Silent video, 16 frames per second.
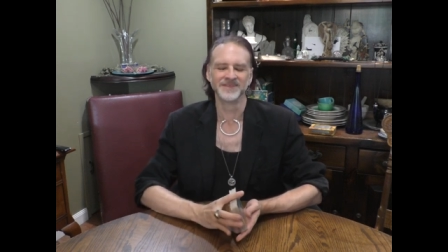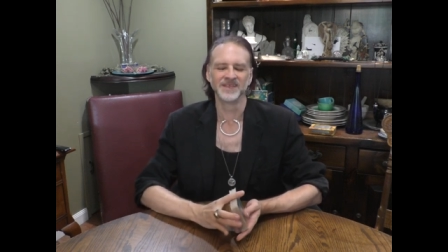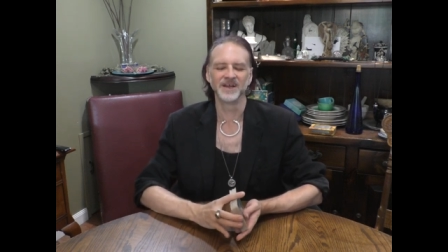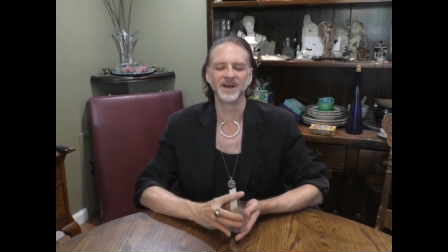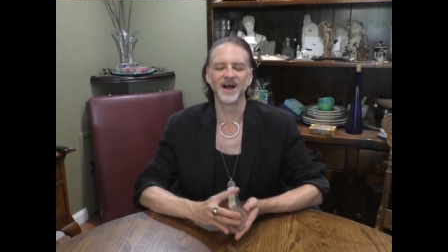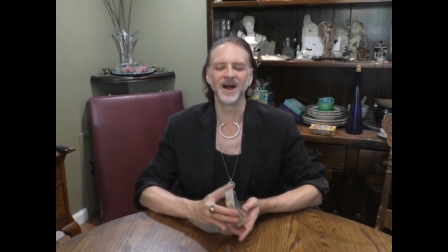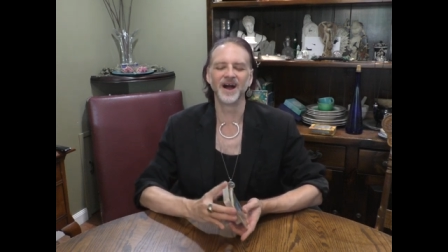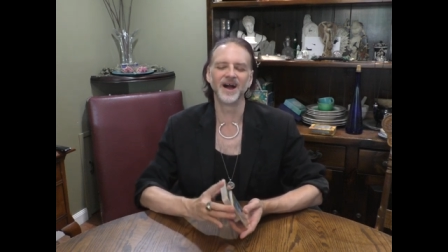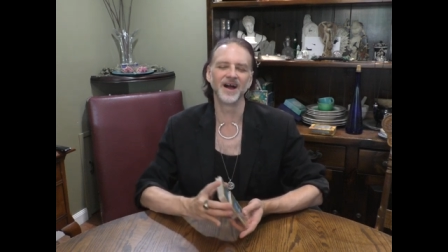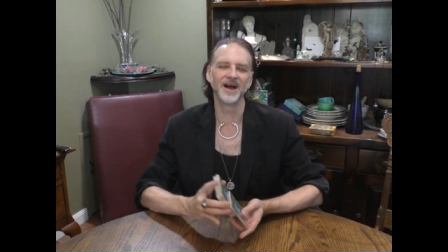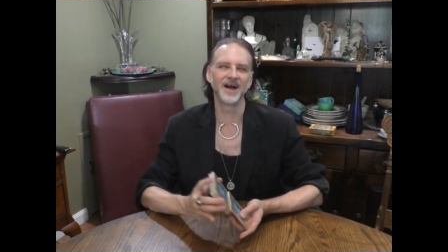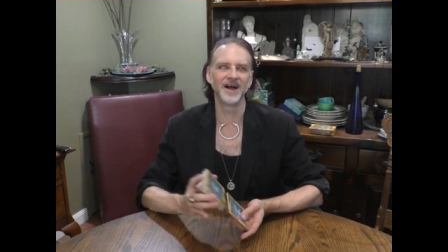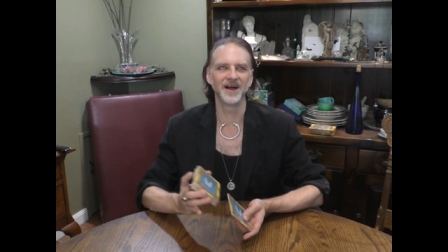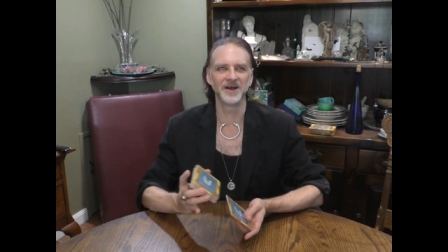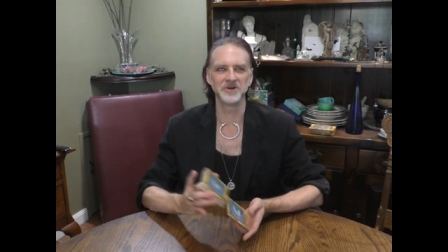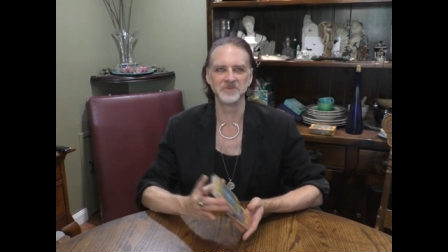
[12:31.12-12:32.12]

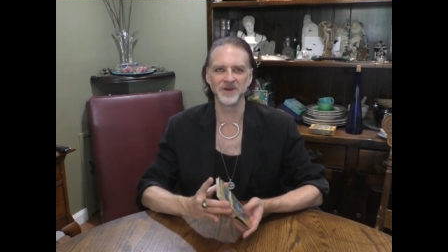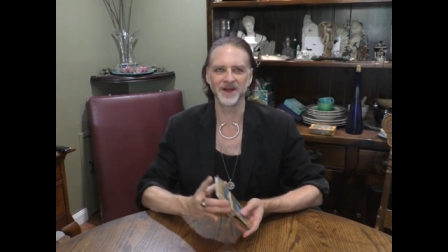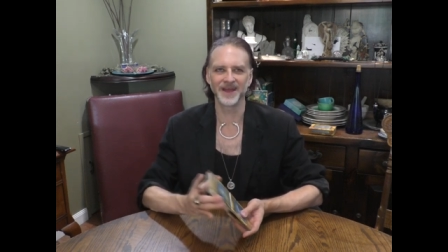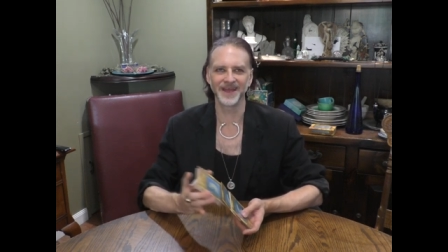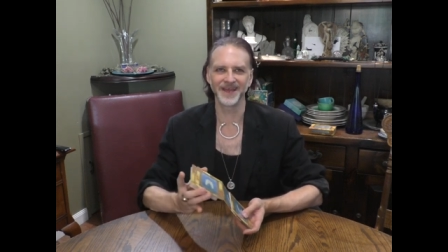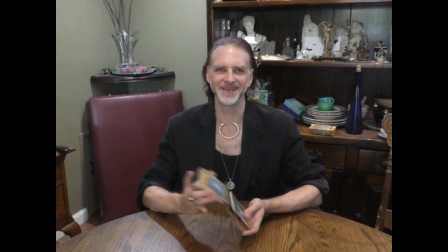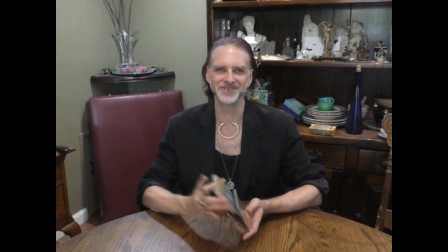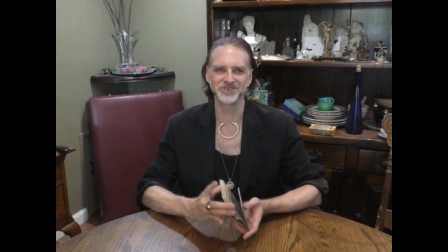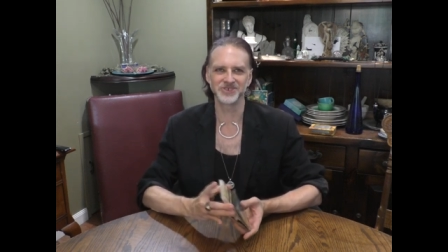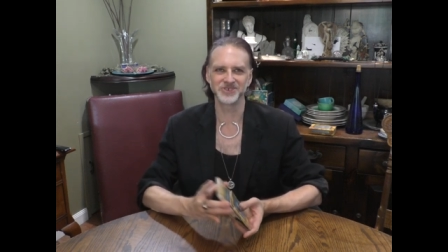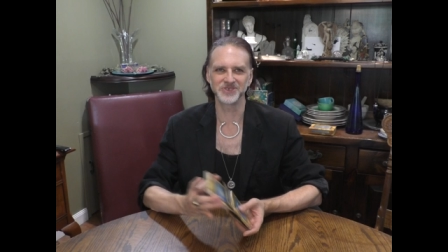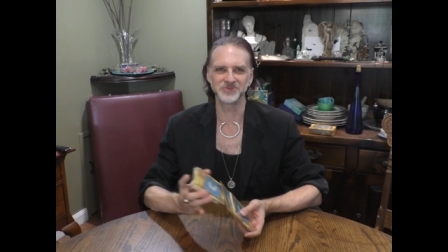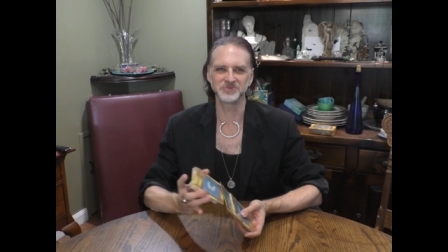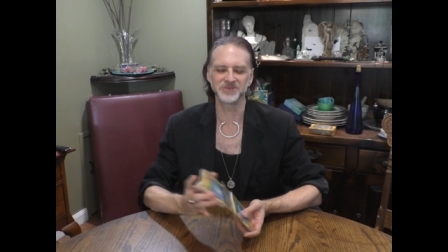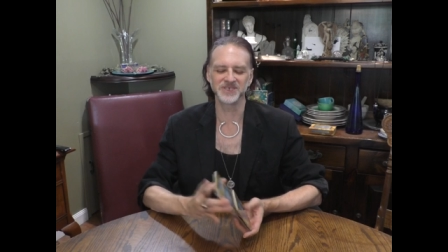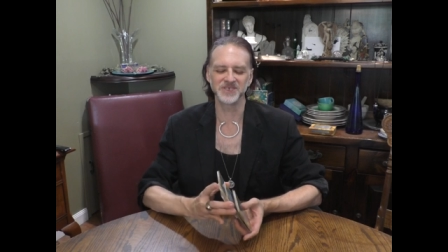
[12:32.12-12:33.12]
Oh, my
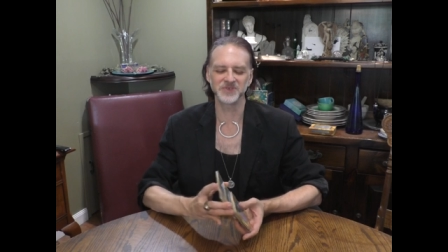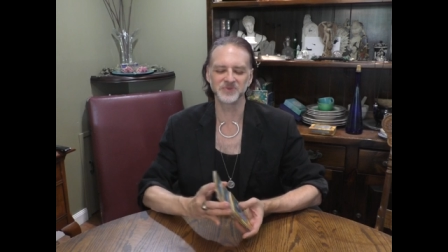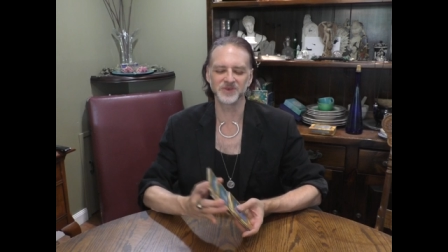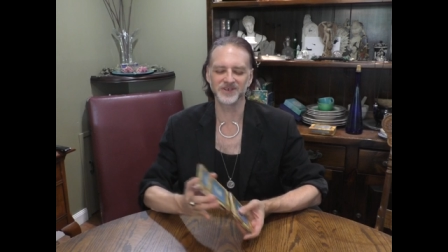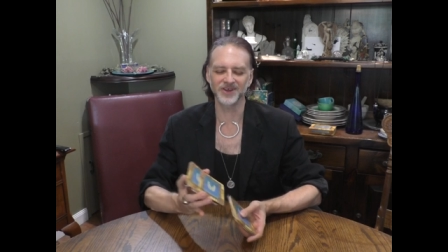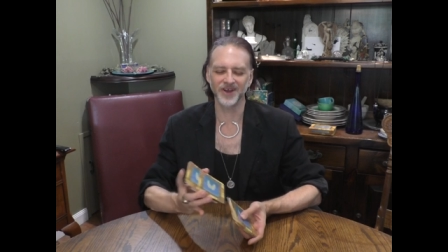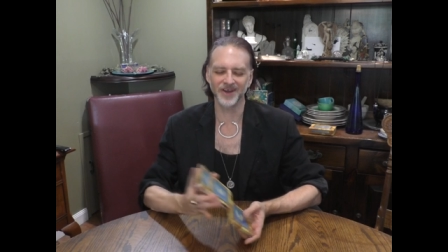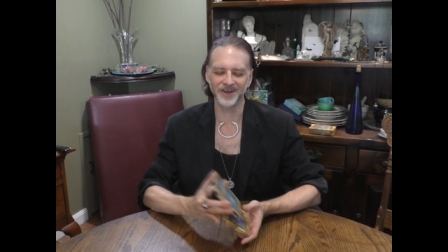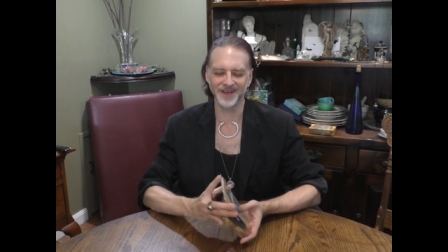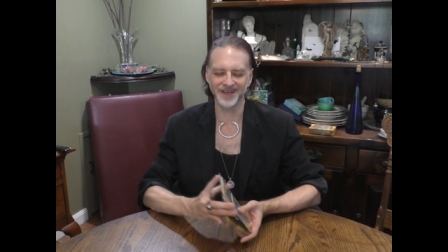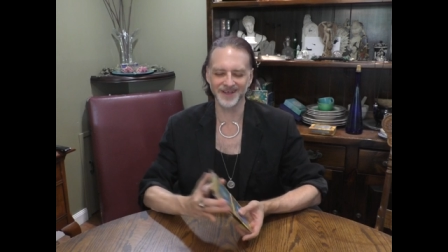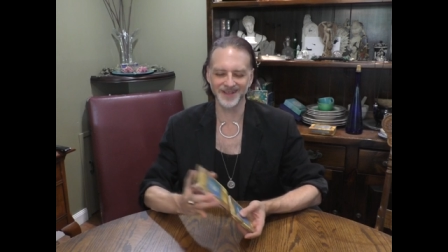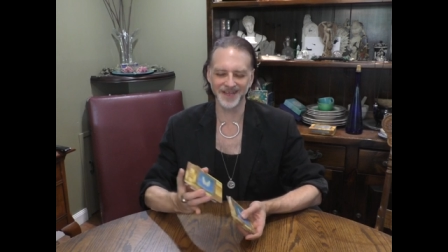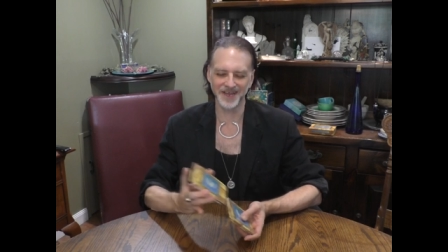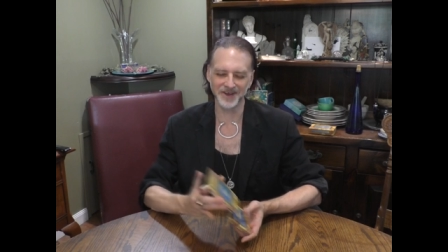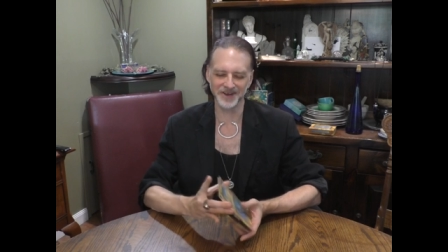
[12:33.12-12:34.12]
angels, please, one card in
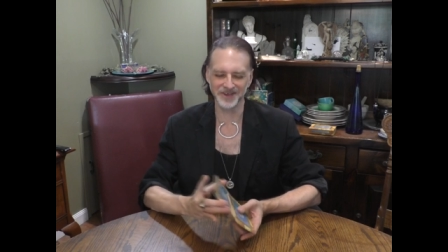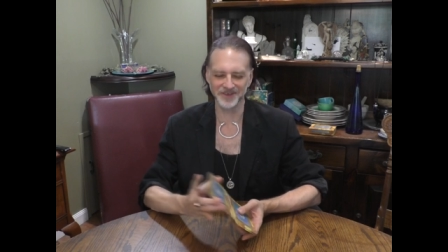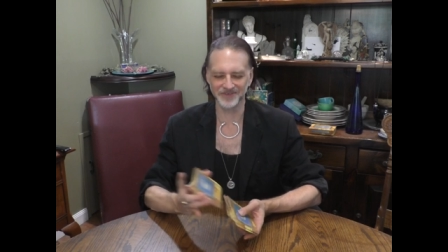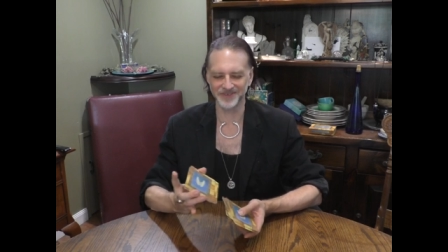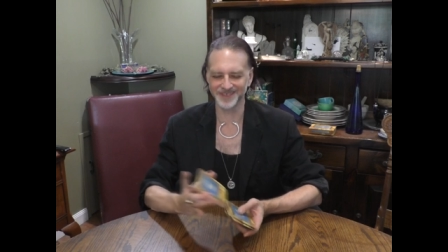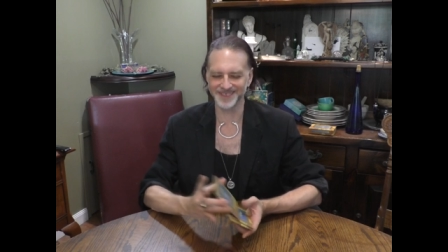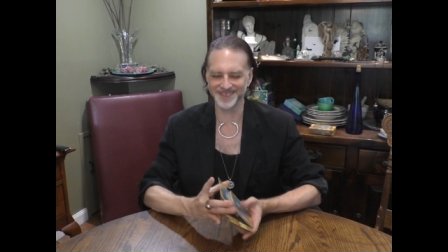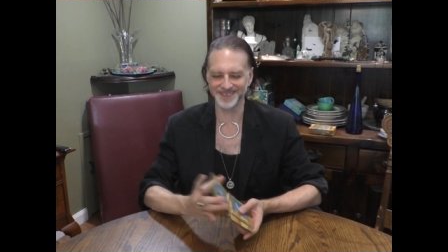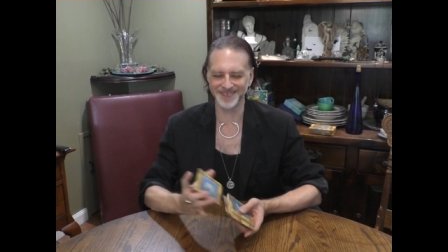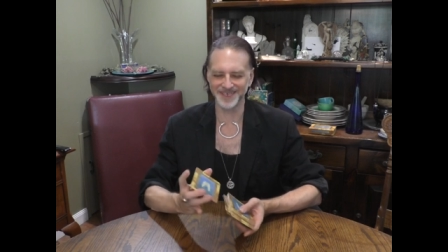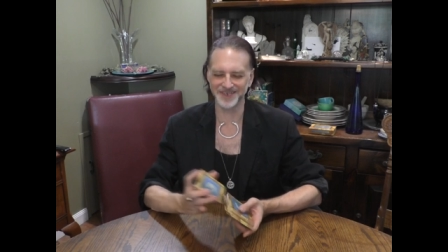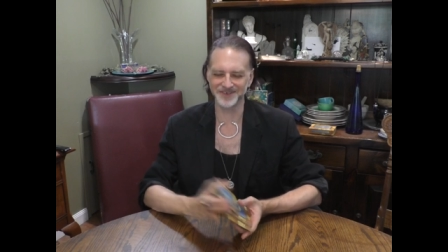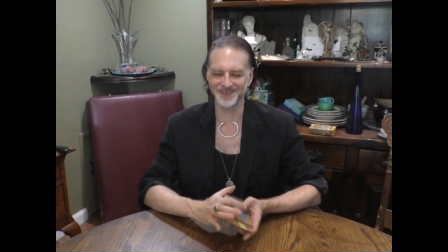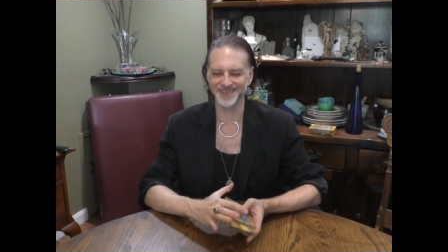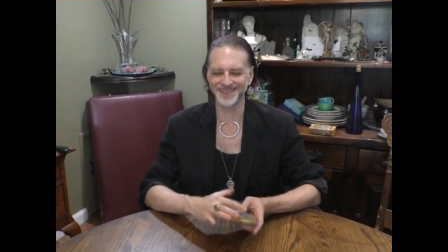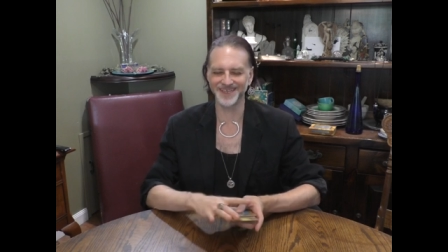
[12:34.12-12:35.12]
clarity for this
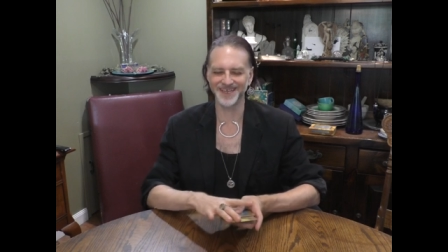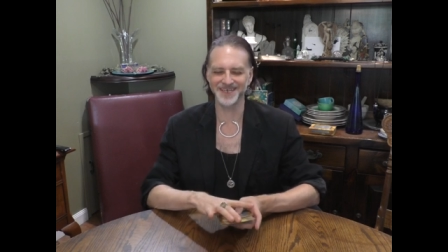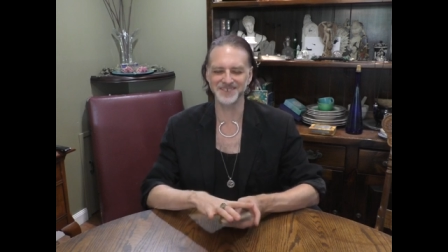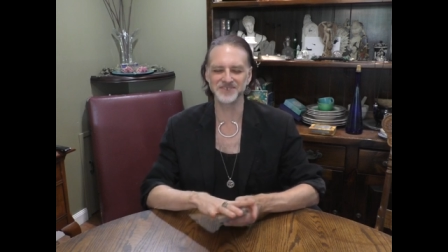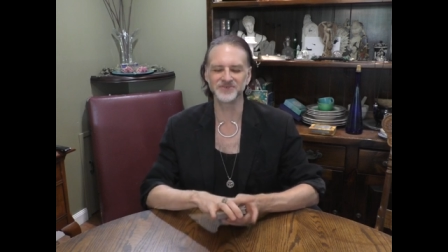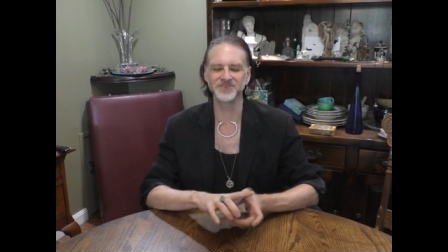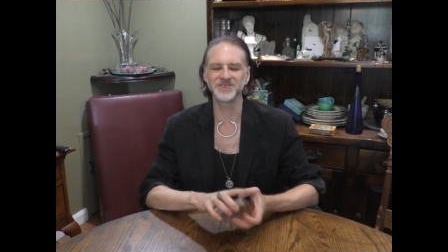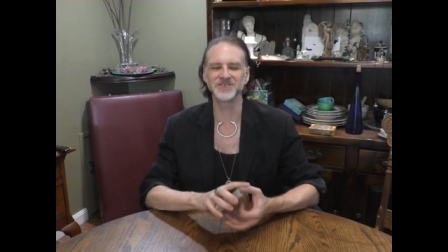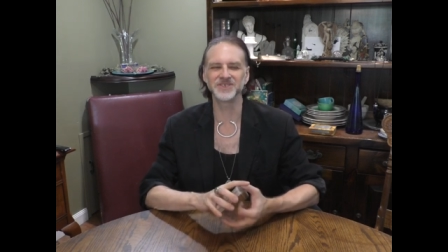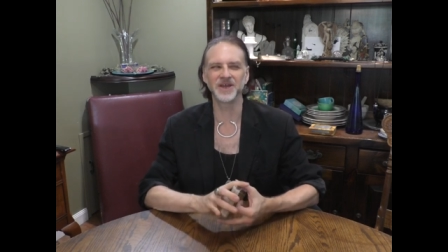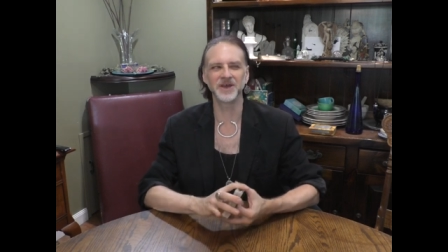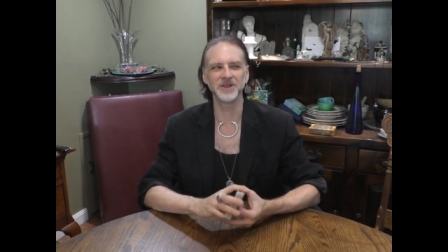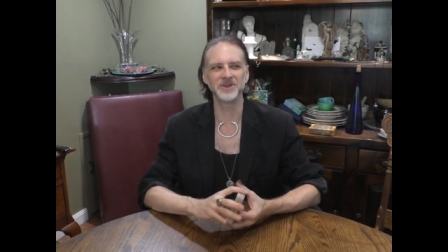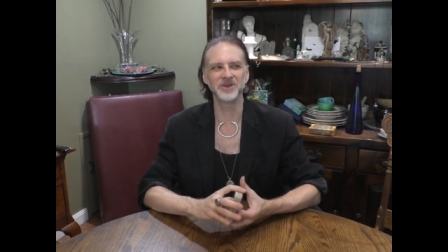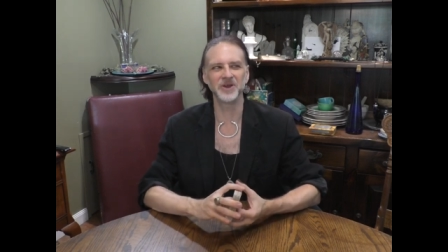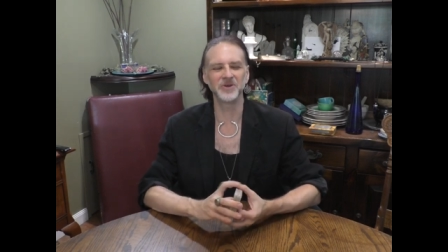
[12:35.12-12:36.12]
Leo collective
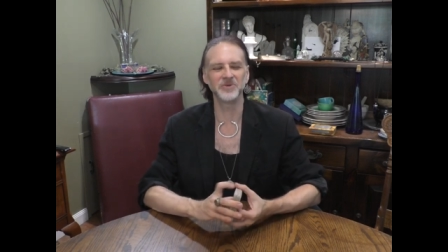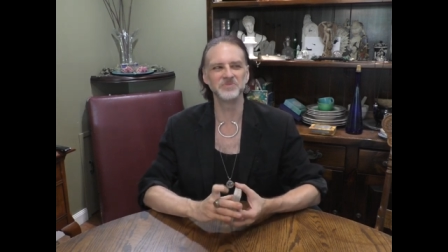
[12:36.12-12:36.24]
sun,